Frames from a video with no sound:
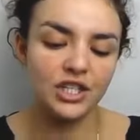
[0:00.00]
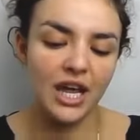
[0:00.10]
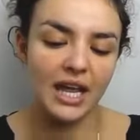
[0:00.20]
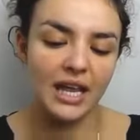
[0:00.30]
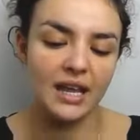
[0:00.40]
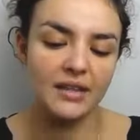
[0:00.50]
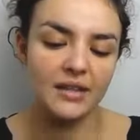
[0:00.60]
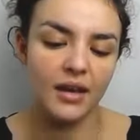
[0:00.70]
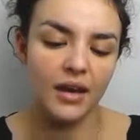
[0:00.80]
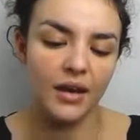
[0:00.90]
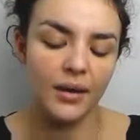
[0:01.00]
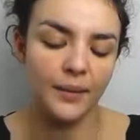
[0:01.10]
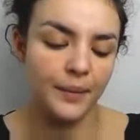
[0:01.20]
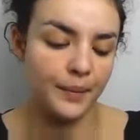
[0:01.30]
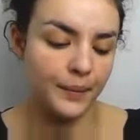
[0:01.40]
shade,
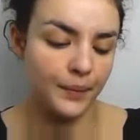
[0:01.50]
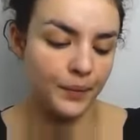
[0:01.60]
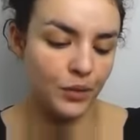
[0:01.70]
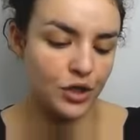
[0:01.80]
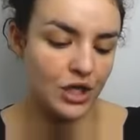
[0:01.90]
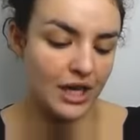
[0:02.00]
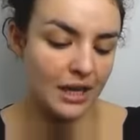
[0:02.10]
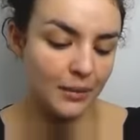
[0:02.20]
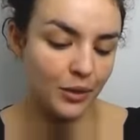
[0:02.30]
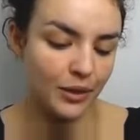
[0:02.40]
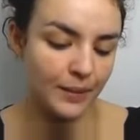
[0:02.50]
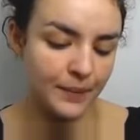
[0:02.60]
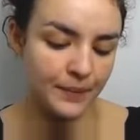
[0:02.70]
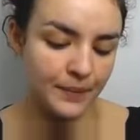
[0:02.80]
what shade am I?